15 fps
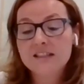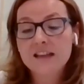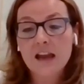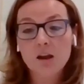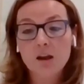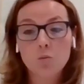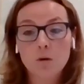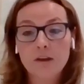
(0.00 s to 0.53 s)

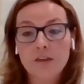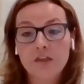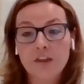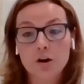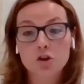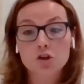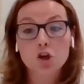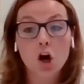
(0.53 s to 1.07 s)
to stay
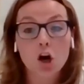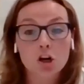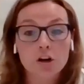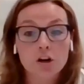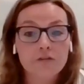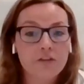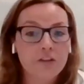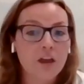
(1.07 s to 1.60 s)
with their
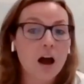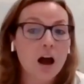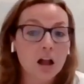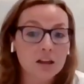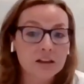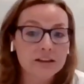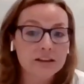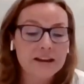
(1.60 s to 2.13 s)
daughter
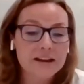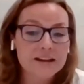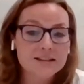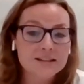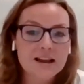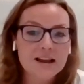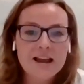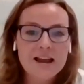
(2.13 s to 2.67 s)
for the
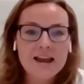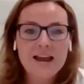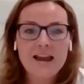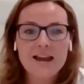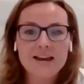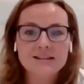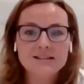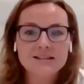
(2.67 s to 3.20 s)
holidays,
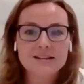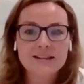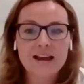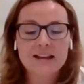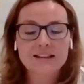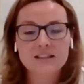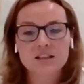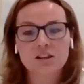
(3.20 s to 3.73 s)

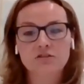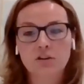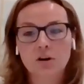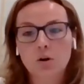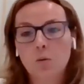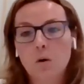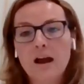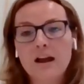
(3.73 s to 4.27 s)
and that's
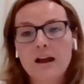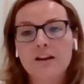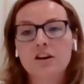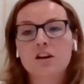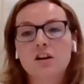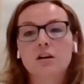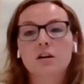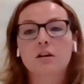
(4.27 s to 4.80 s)
going to
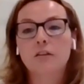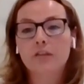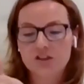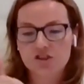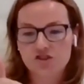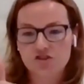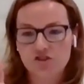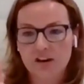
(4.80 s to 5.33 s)

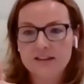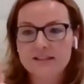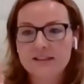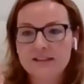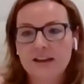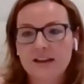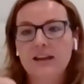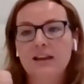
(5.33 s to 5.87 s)
require the
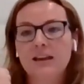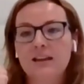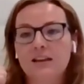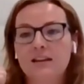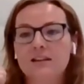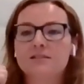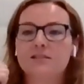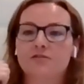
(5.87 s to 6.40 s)
train
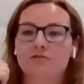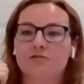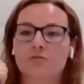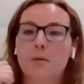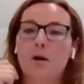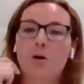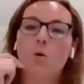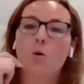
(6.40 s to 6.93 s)
ticket,
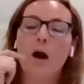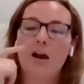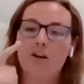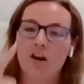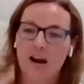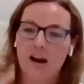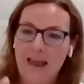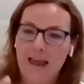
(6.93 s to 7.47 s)
it's going to
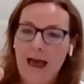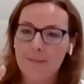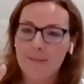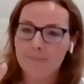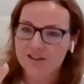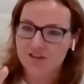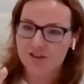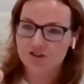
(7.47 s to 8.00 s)
require a
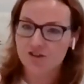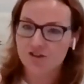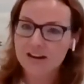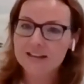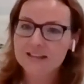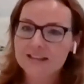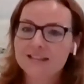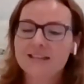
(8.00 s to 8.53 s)
cab to
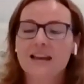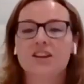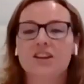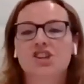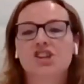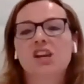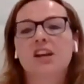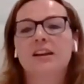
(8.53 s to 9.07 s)
the
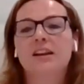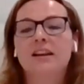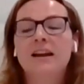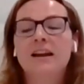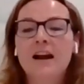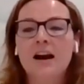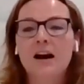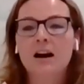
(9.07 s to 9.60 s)
train
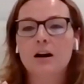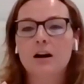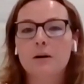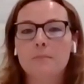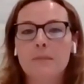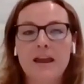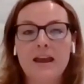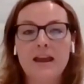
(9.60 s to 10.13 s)
station,
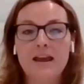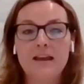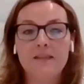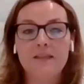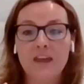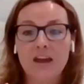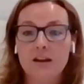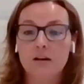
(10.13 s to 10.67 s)

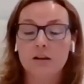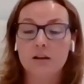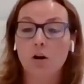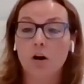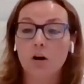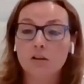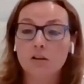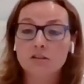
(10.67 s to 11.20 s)
and
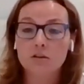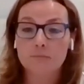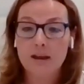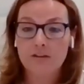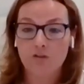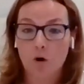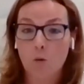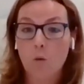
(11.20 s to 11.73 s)
then it
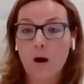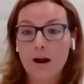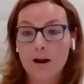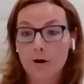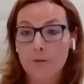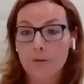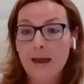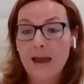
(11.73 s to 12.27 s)
also may
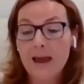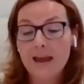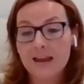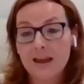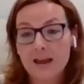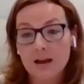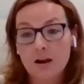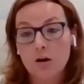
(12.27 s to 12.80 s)
require
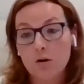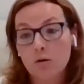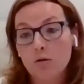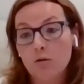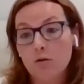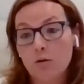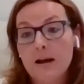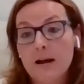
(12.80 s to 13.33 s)

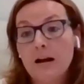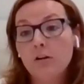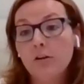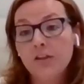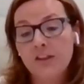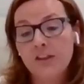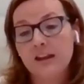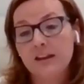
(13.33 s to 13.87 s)
paying a
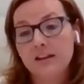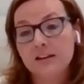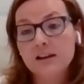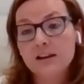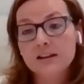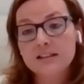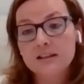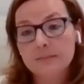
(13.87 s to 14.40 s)
home health
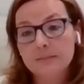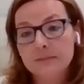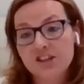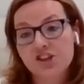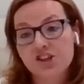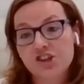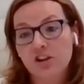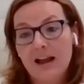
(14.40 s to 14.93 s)
aide
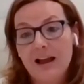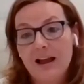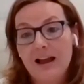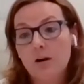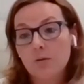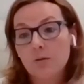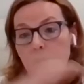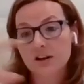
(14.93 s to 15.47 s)
some
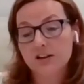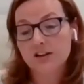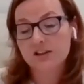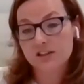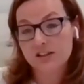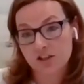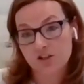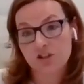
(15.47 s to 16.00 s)
additional
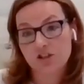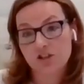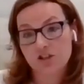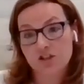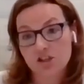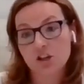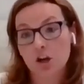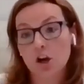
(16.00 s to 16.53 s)
hours
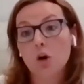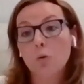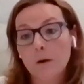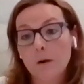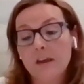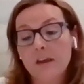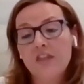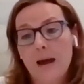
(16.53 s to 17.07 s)
to
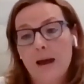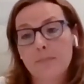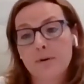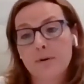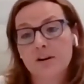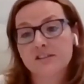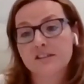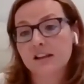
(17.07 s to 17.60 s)
go with
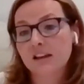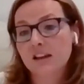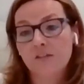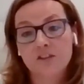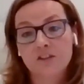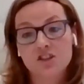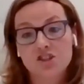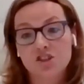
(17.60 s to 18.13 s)
that
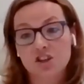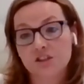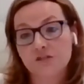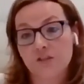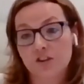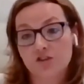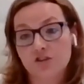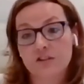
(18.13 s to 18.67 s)
person if
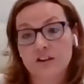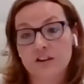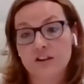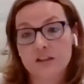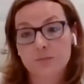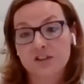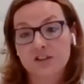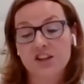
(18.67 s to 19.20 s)
it's just for
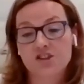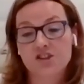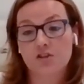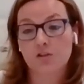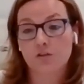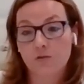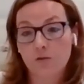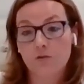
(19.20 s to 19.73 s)
the
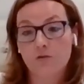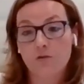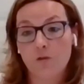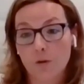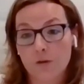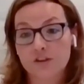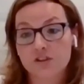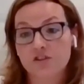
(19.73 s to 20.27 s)
transportation or
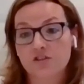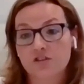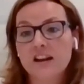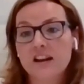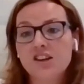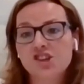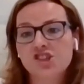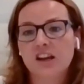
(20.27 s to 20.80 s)
for
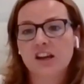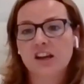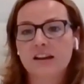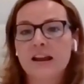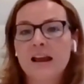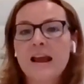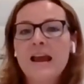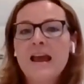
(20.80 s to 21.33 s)
the
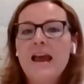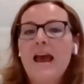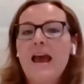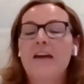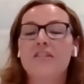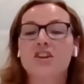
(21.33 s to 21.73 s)
duration.